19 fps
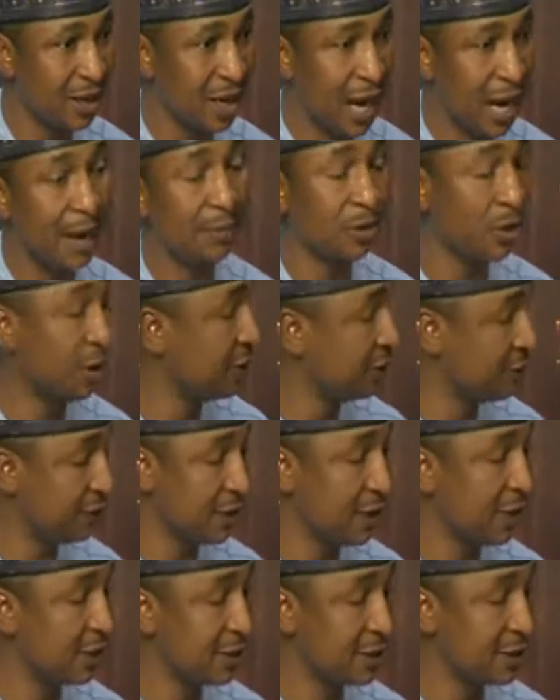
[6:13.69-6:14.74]
I'm
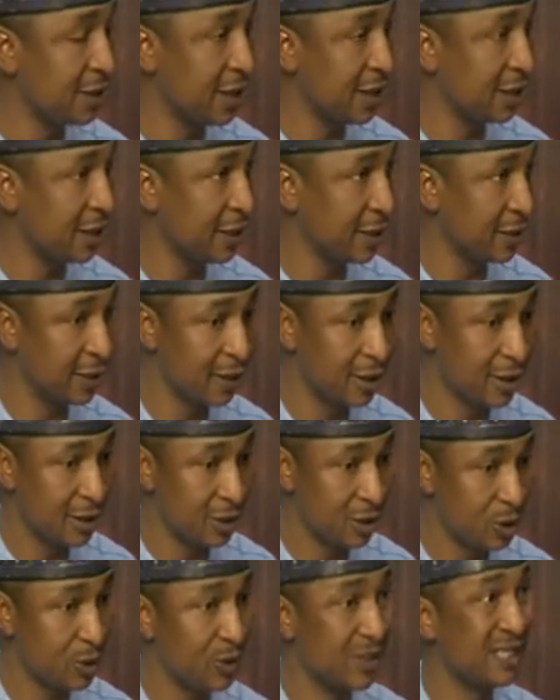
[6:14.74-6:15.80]
confident in INEC
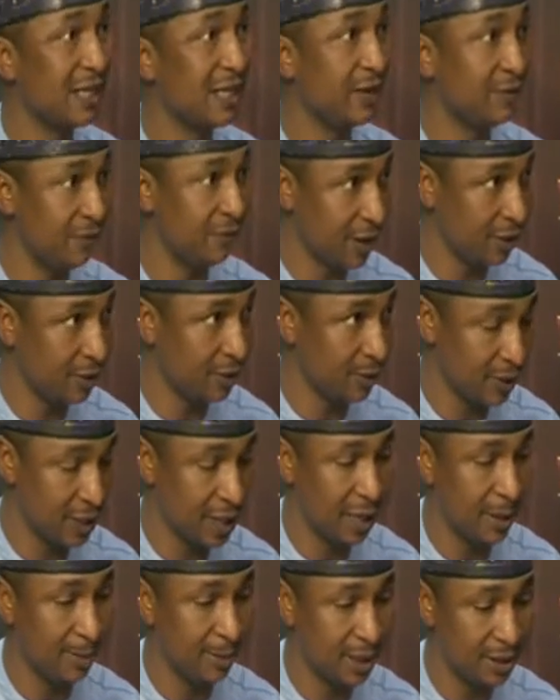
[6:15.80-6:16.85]
to deliver on
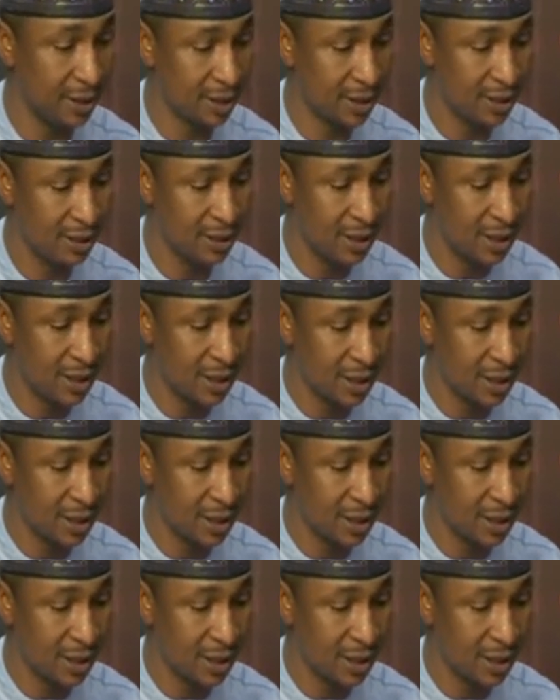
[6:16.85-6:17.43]
her mandate,